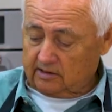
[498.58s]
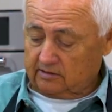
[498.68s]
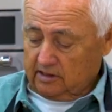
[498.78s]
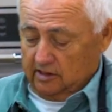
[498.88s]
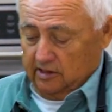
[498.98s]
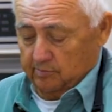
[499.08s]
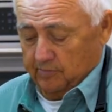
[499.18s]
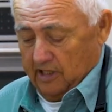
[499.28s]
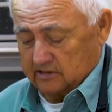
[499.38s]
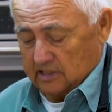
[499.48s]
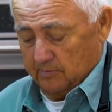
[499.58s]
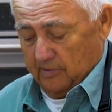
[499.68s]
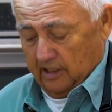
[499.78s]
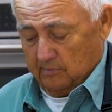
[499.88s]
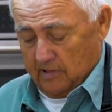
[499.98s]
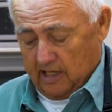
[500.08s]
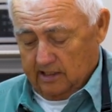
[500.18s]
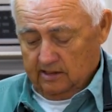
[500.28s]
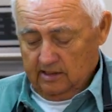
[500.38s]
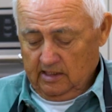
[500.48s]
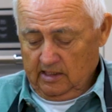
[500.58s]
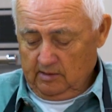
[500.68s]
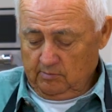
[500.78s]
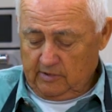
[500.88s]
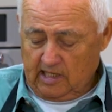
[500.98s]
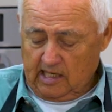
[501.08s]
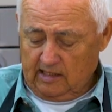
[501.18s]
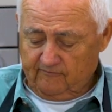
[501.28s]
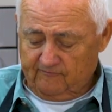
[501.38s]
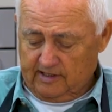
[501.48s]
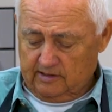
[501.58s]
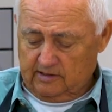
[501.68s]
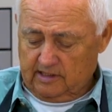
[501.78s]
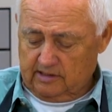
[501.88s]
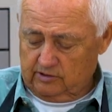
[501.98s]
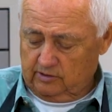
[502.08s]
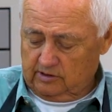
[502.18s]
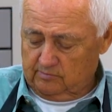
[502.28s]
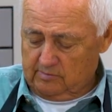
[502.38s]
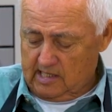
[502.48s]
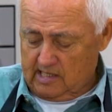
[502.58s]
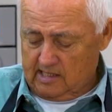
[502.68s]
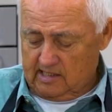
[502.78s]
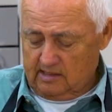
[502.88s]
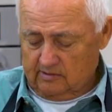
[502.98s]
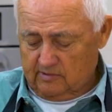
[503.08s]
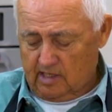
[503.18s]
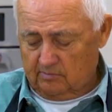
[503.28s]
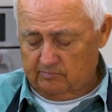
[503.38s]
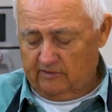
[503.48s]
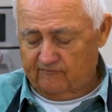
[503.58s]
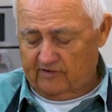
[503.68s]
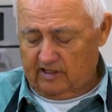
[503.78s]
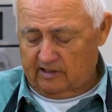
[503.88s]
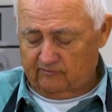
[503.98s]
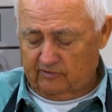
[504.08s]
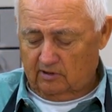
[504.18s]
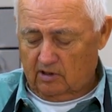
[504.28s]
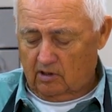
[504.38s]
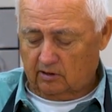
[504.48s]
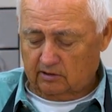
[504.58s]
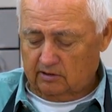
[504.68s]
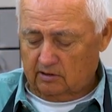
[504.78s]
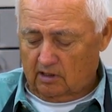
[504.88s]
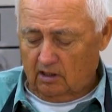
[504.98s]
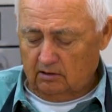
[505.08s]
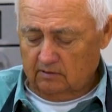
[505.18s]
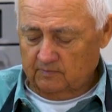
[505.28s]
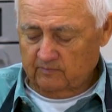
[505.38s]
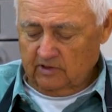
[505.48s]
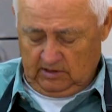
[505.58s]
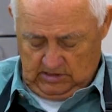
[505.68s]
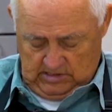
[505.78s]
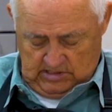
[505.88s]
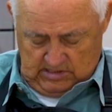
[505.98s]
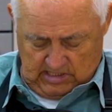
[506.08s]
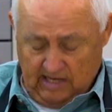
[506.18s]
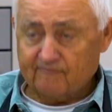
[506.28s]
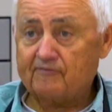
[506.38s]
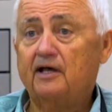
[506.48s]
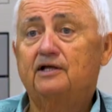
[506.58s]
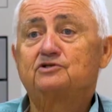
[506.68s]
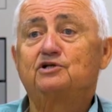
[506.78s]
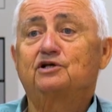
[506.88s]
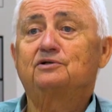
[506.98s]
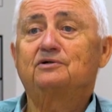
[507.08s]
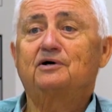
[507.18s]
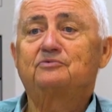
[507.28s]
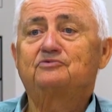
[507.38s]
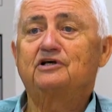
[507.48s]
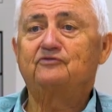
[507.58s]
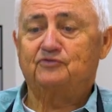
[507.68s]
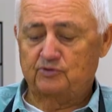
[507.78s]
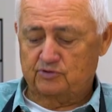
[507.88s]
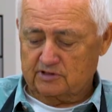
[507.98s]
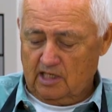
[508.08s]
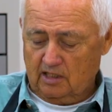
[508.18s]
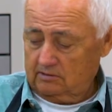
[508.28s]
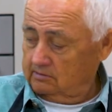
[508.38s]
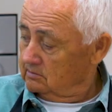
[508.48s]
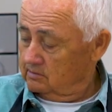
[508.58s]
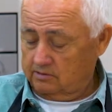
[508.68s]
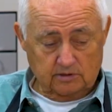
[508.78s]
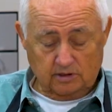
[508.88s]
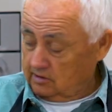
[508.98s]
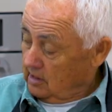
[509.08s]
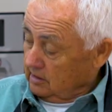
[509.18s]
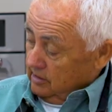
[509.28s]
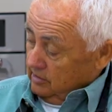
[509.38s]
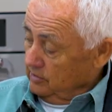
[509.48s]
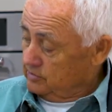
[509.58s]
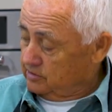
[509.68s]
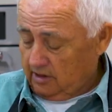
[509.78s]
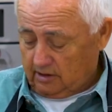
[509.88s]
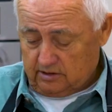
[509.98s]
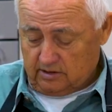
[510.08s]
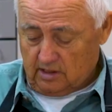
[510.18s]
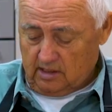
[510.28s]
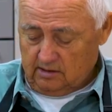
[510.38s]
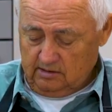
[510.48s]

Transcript: I've said in the past I make mine. But I have found that you can buy, when I've been in Fayetteville, Arkansas, I find seafood stock just like I do chicken stock.